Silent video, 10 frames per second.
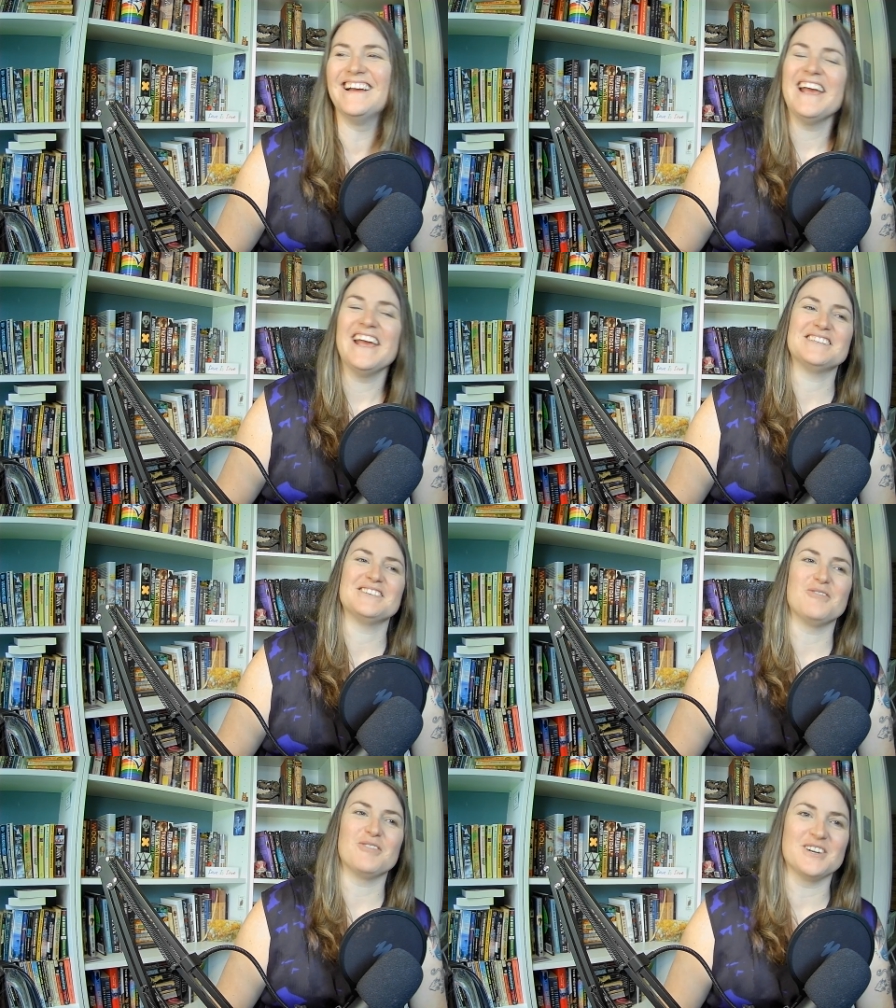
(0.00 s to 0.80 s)
it's a
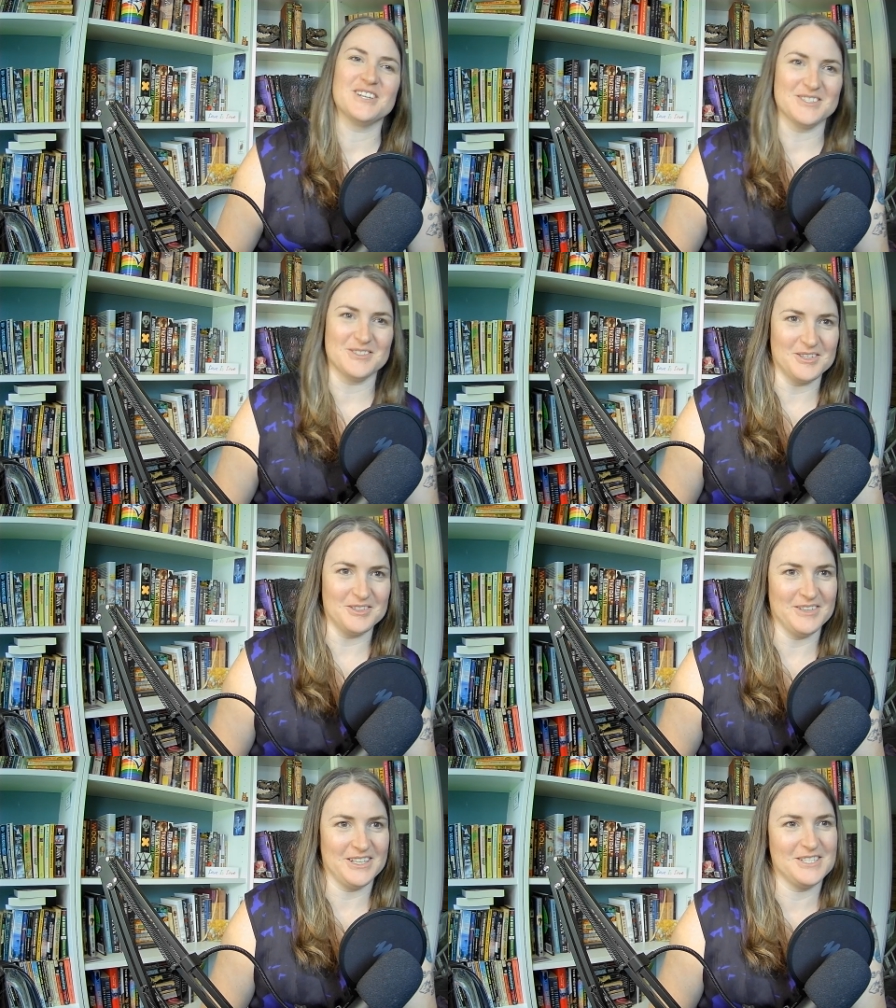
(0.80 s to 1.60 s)
horror historical
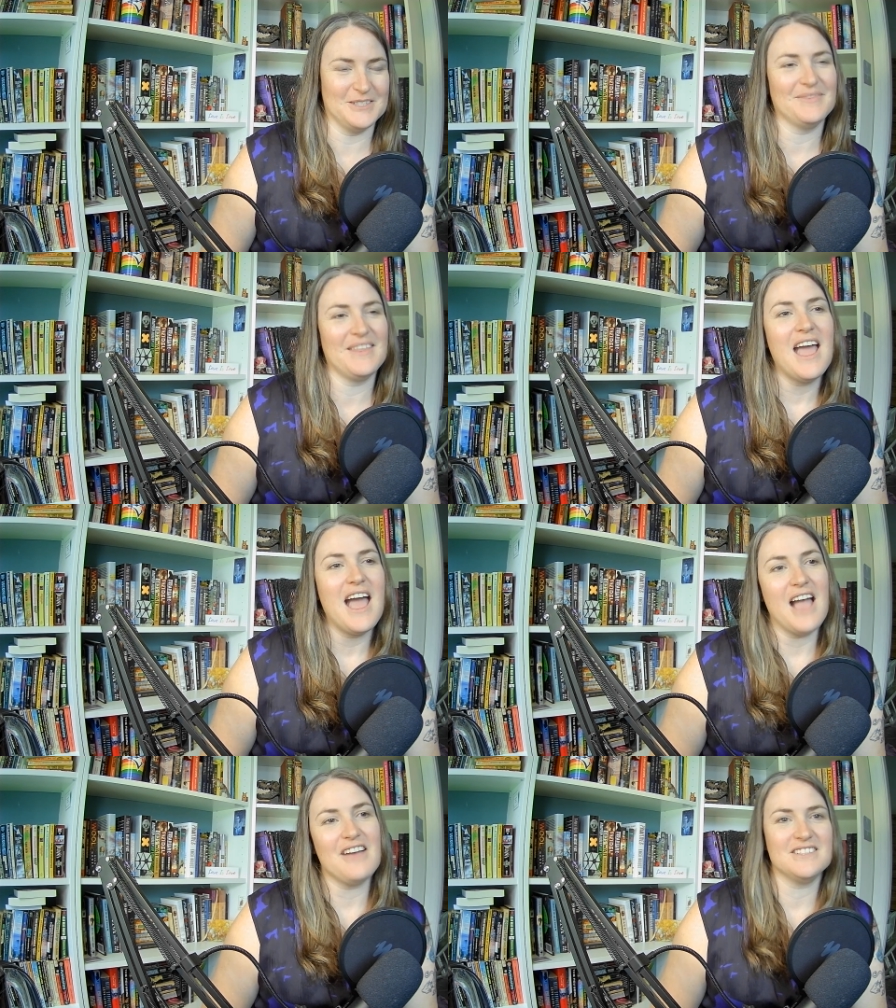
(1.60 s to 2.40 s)
fiction.
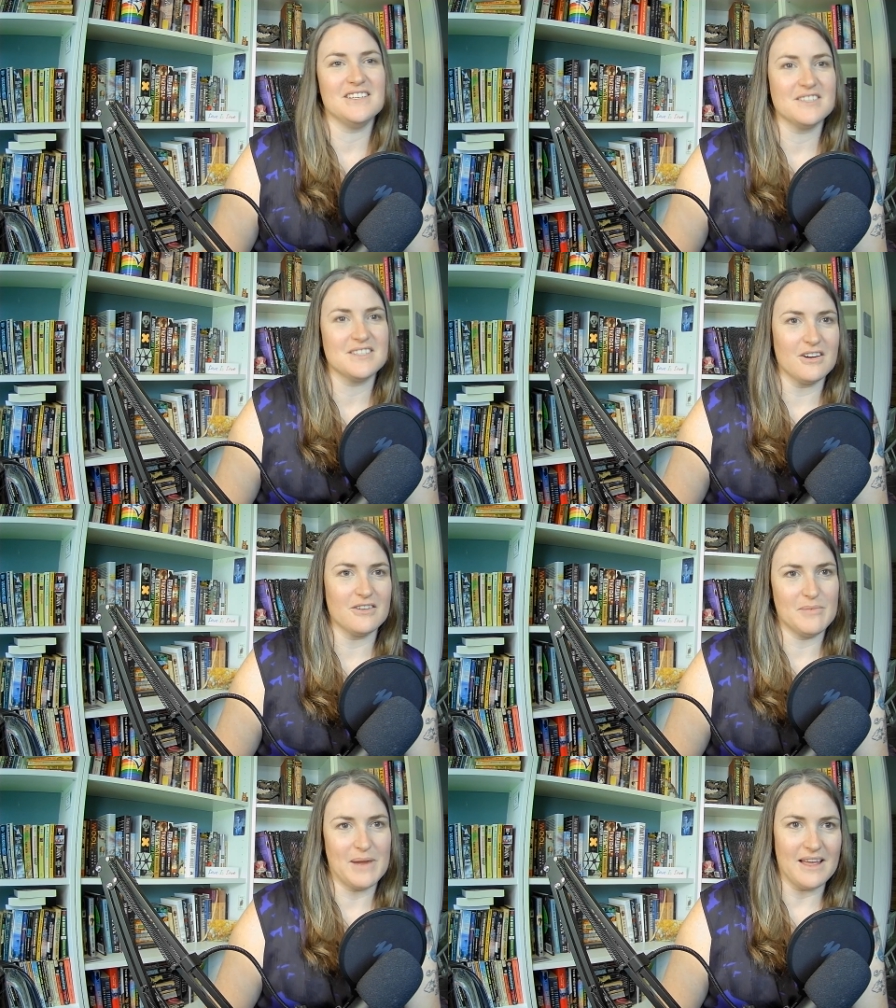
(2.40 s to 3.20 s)
I received this arc
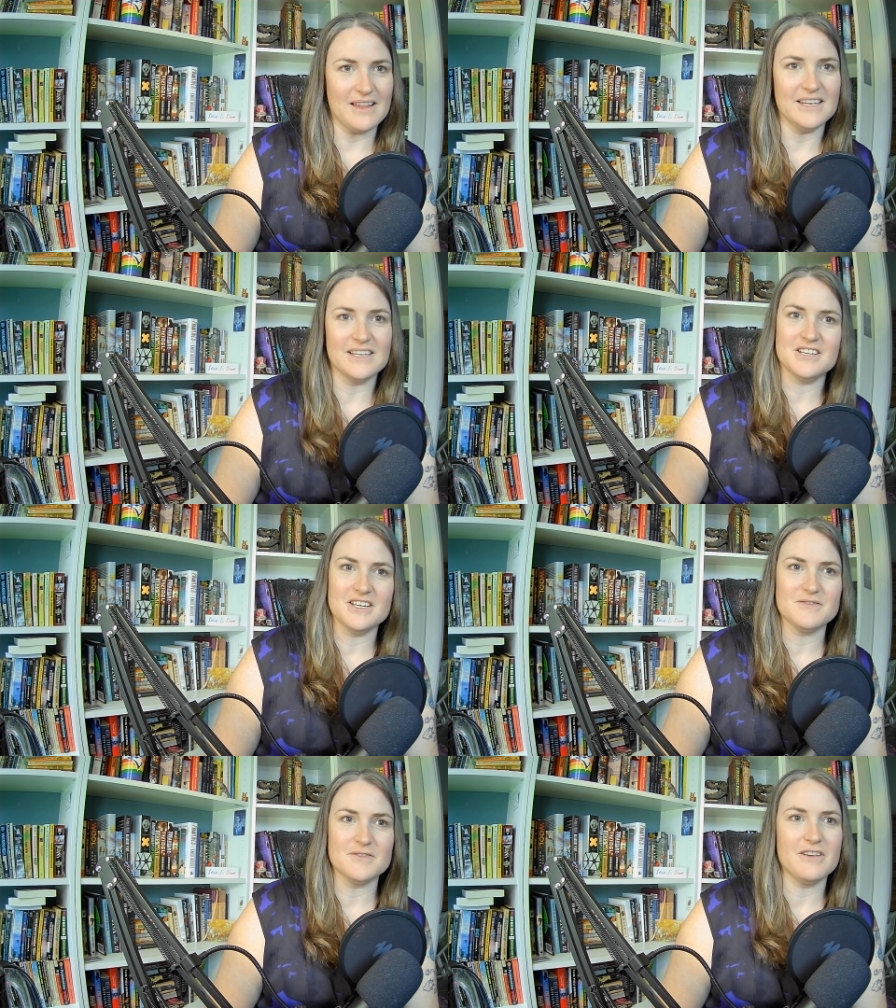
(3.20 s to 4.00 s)
from NetGalley in exchange
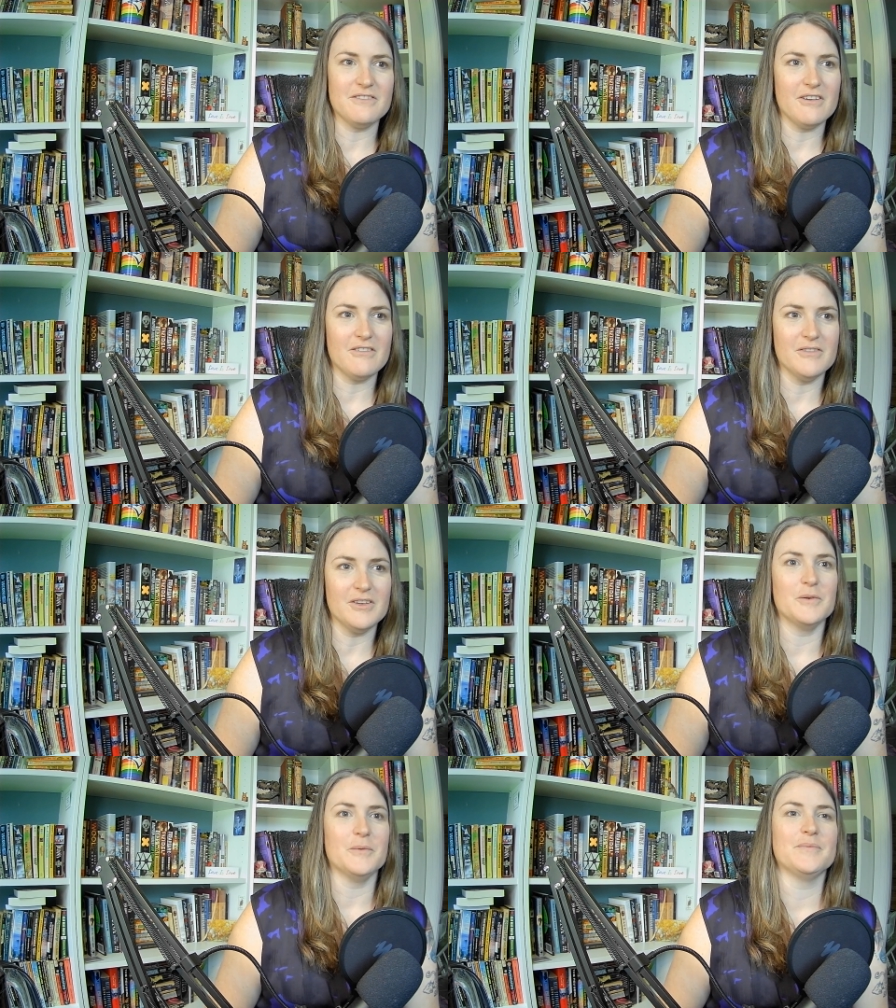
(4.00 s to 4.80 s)
for a fair review.